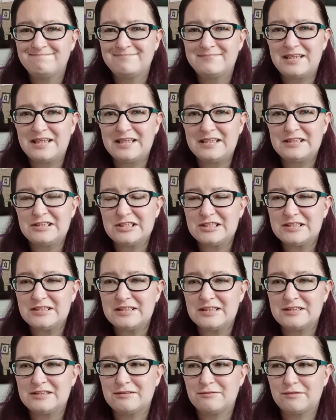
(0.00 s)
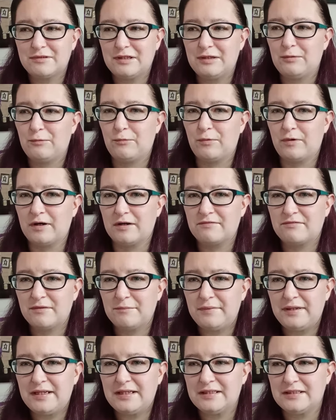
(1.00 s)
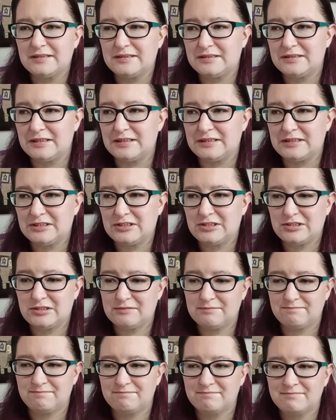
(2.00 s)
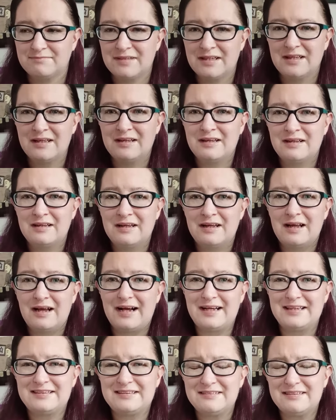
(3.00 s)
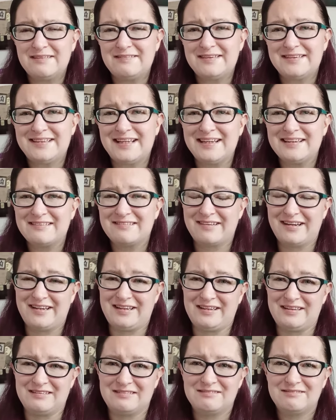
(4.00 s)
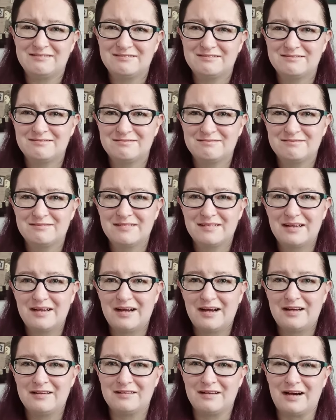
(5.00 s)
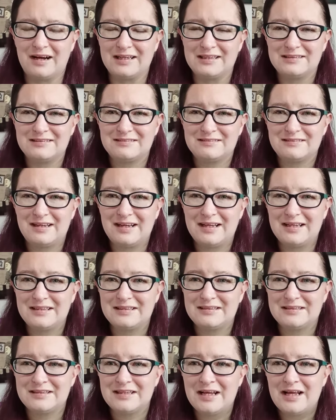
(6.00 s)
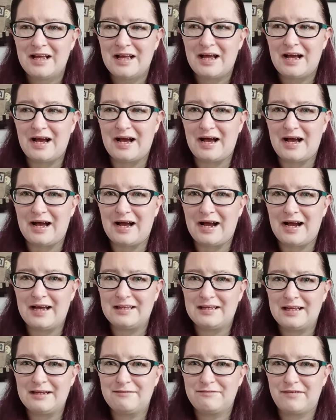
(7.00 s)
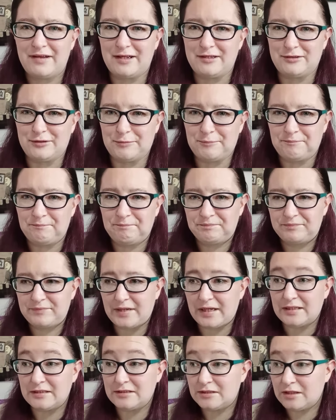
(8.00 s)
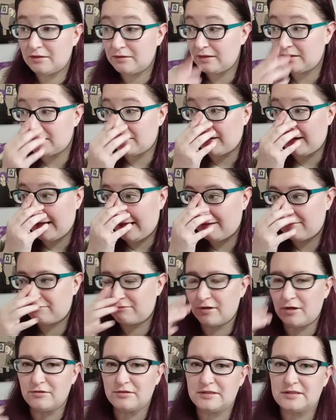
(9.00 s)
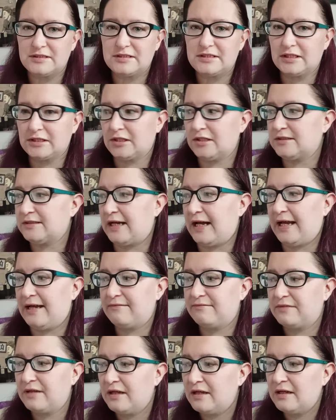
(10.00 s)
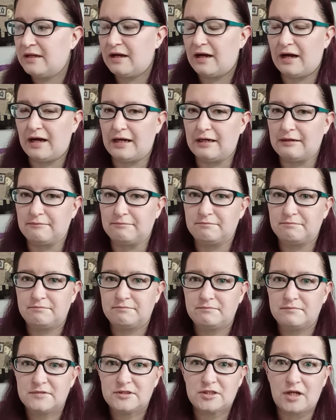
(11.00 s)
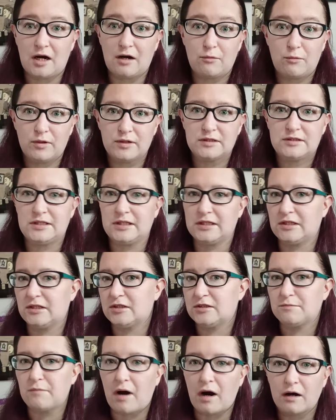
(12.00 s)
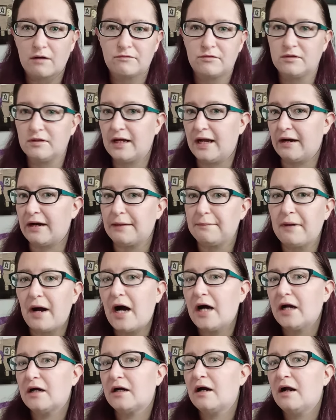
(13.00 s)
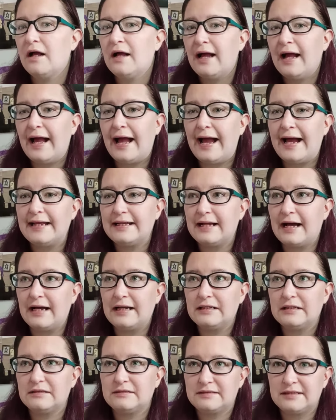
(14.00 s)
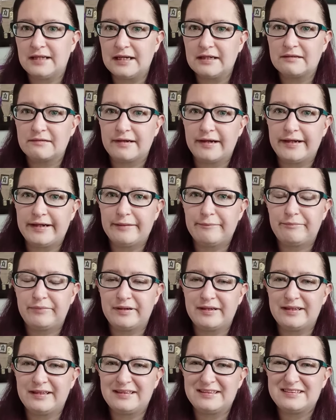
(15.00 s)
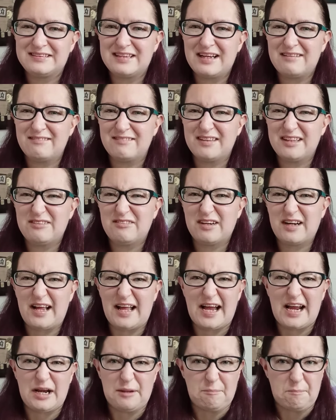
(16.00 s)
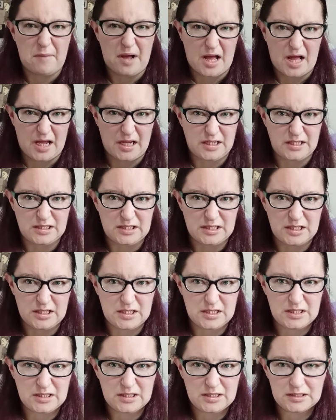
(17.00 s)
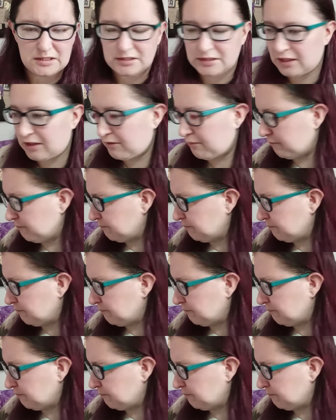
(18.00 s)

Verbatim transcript: it just doesn't really work for me because it's I still have to decorate it a lot. And I like fandom. And so, you know, I have Frozen stickers, I have um, Star Wars stickers, Marvel, Harry Potter, and I decorate it, but it's not really what I had in mind. So